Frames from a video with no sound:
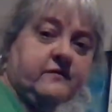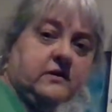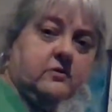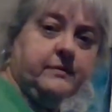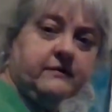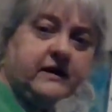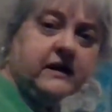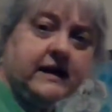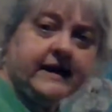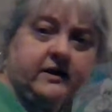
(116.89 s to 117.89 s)
A little bit of a
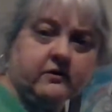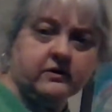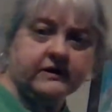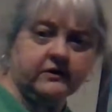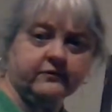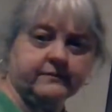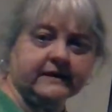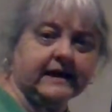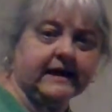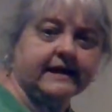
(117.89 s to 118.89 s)
glare on here from
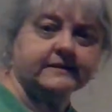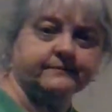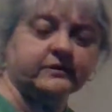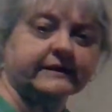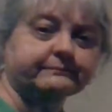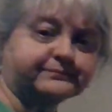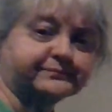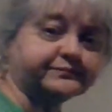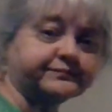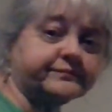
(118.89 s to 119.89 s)
the light. Okay.
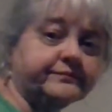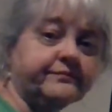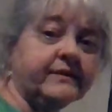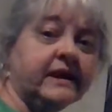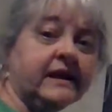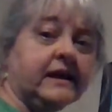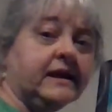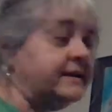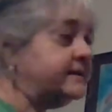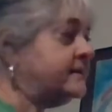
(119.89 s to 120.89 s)

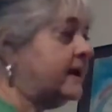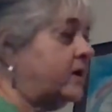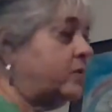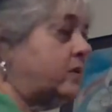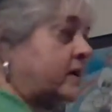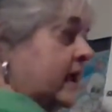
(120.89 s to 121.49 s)
So,